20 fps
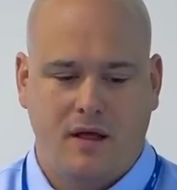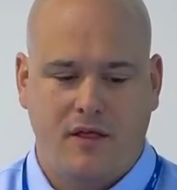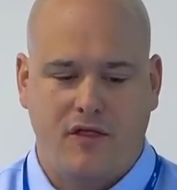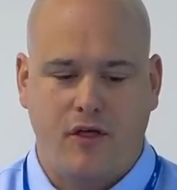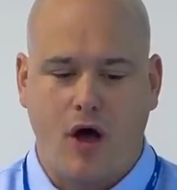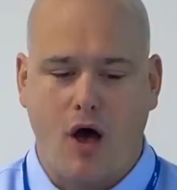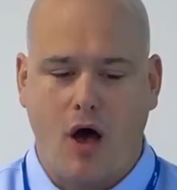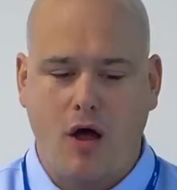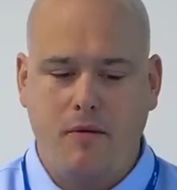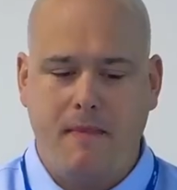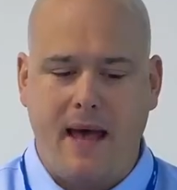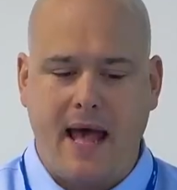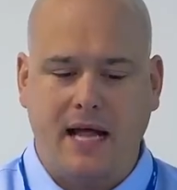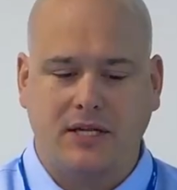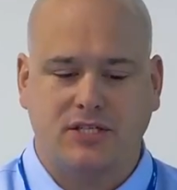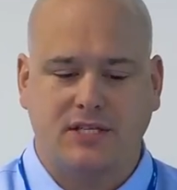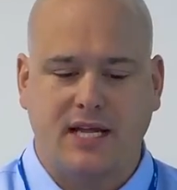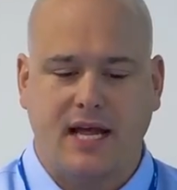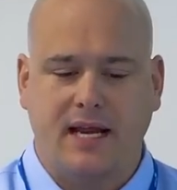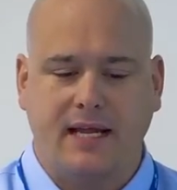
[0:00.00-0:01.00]
The
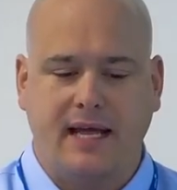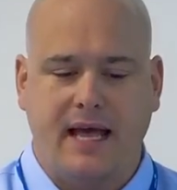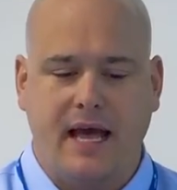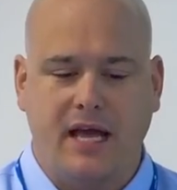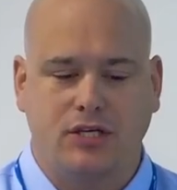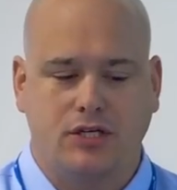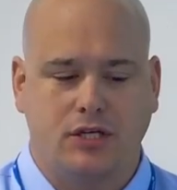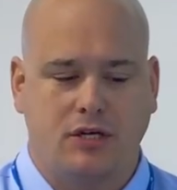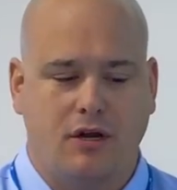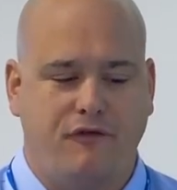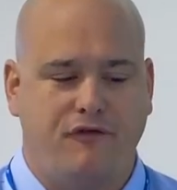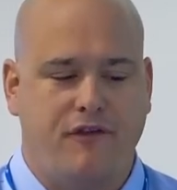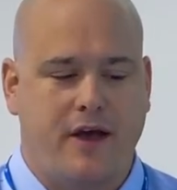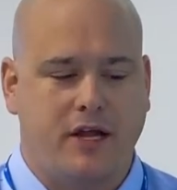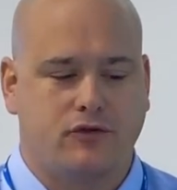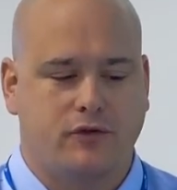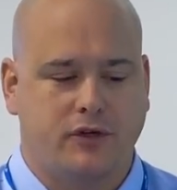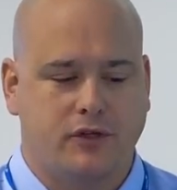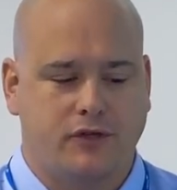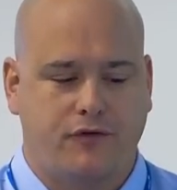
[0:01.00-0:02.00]
unmatched dedication of
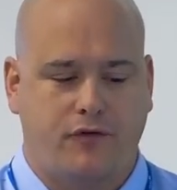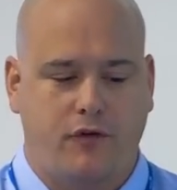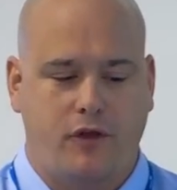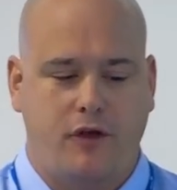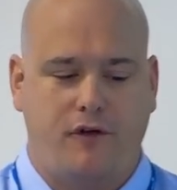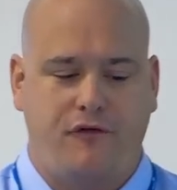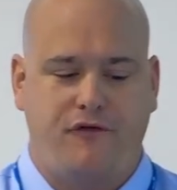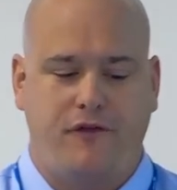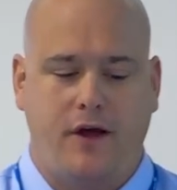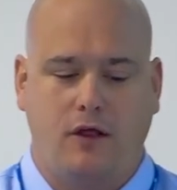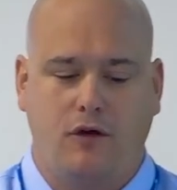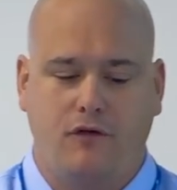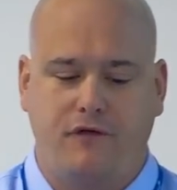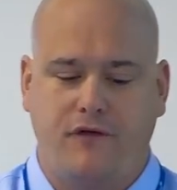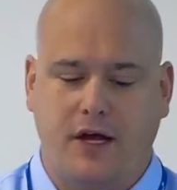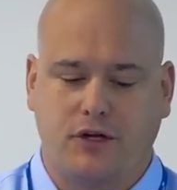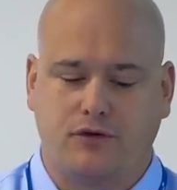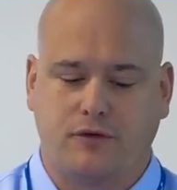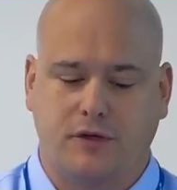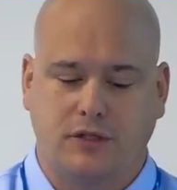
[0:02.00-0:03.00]
veterans for their fellow
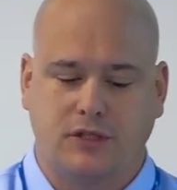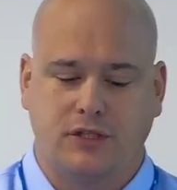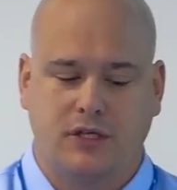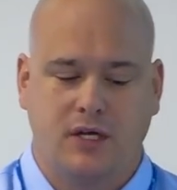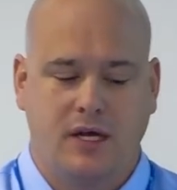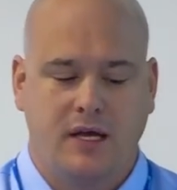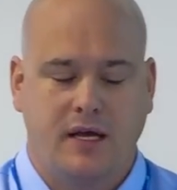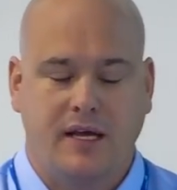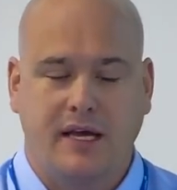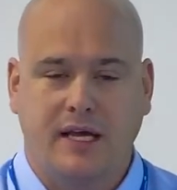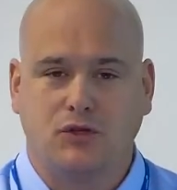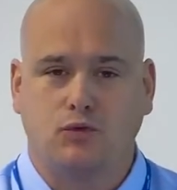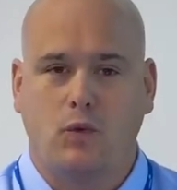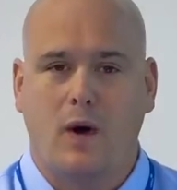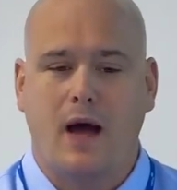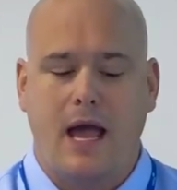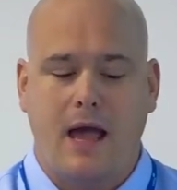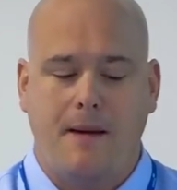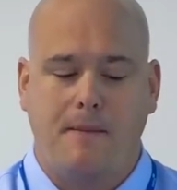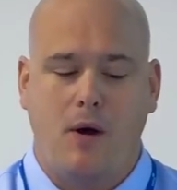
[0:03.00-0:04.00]
veterans is
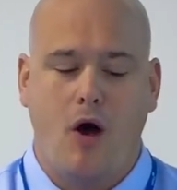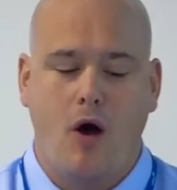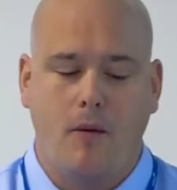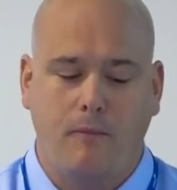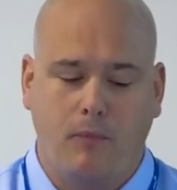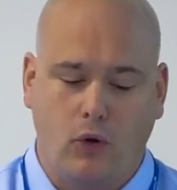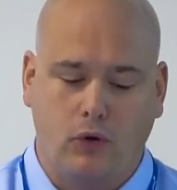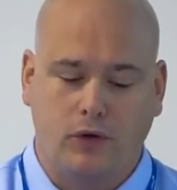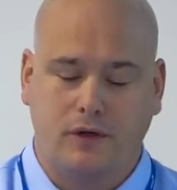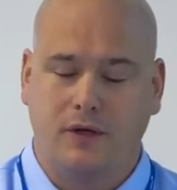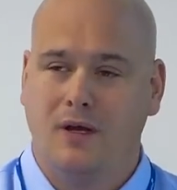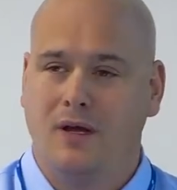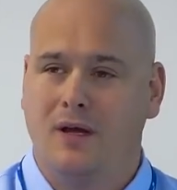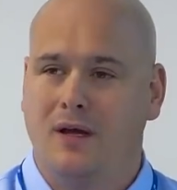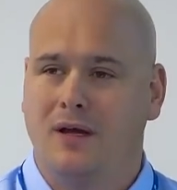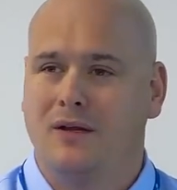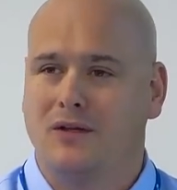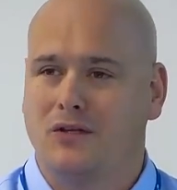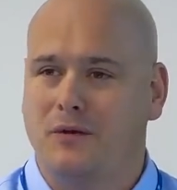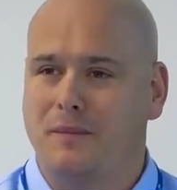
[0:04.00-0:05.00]
why I'm humbled
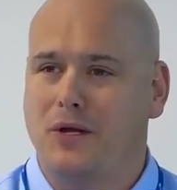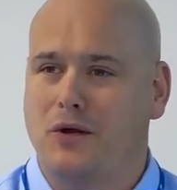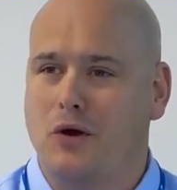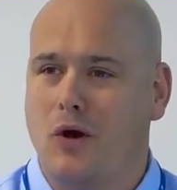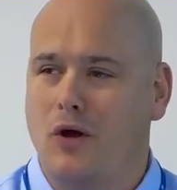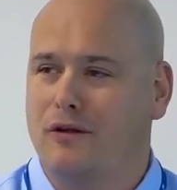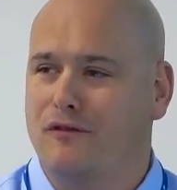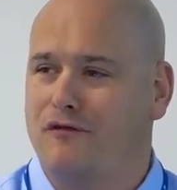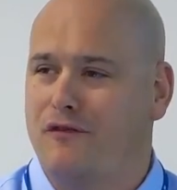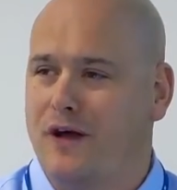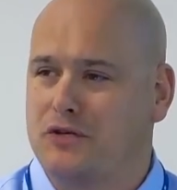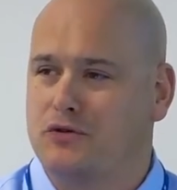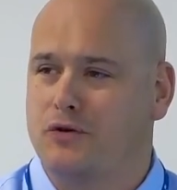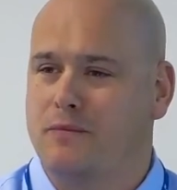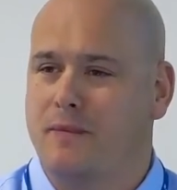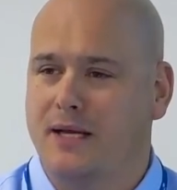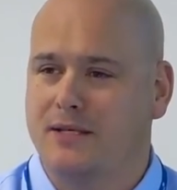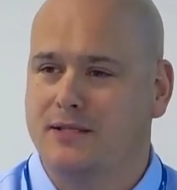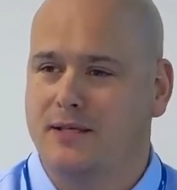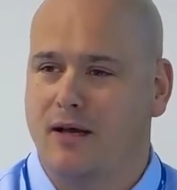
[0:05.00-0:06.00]
to be called a veteran
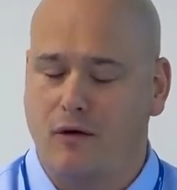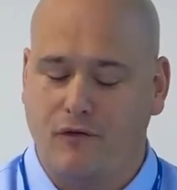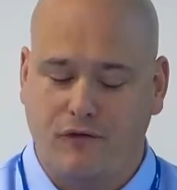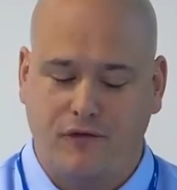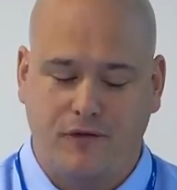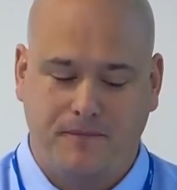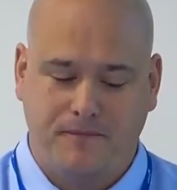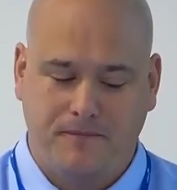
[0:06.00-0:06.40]
myself.